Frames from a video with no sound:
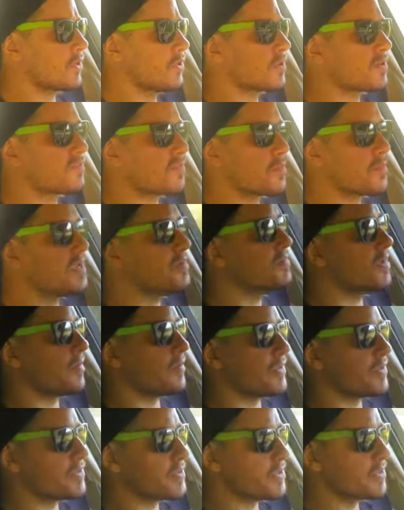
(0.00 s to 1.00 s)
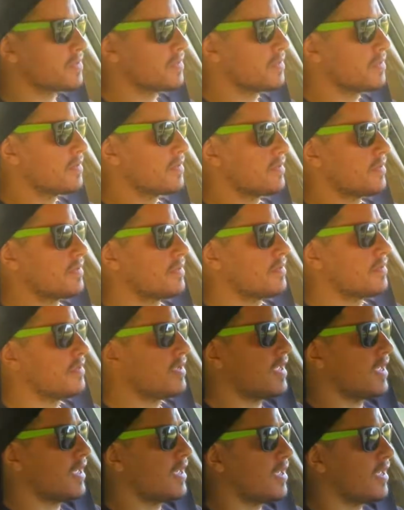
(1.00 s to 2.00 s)
looking for BMWs,
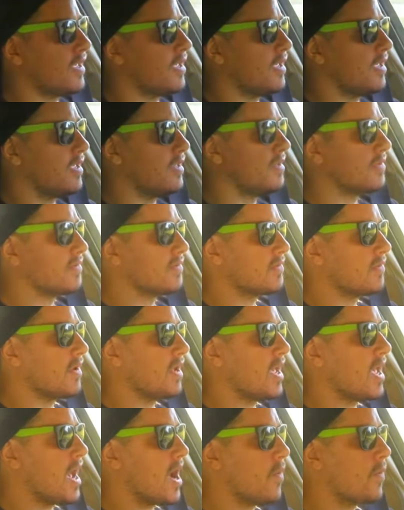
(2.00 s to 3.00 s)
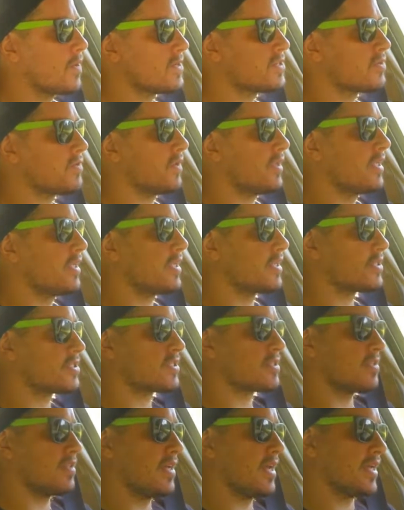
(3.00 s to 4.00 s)
and I wasn't really
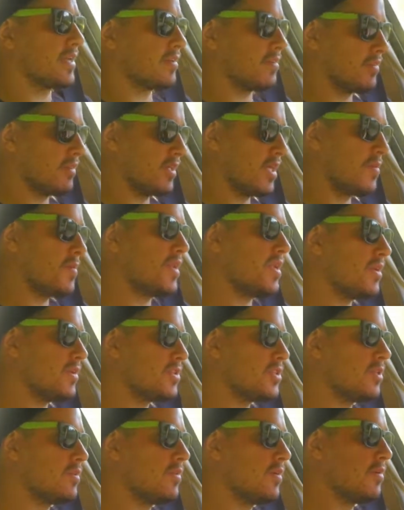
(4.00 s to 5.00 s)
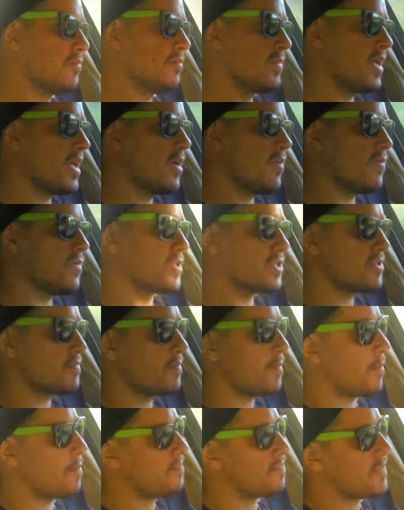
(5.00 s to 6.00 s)
like limited to them. It was,
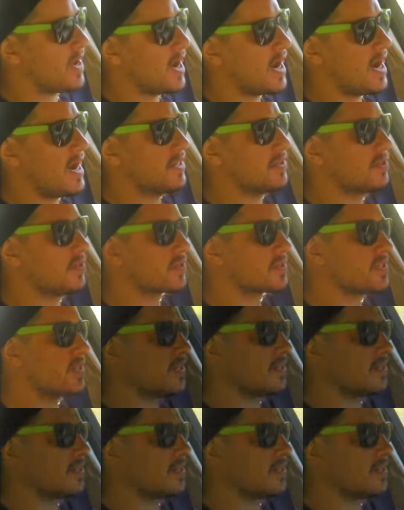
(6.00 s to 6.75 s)
I looked at,